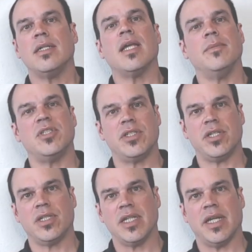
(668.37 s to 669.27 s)
times your
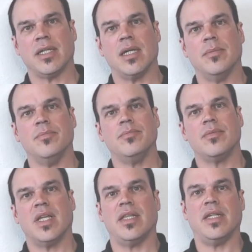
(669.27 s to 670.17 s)
yearly income
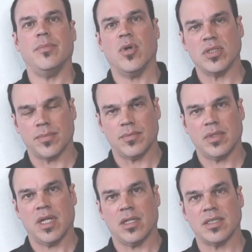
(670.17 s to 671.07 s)
and then you
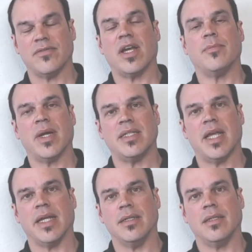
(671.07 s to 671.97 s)
divide it by
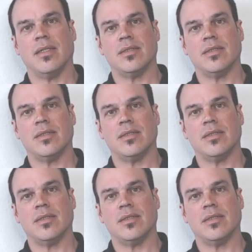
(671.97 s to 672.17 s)
10.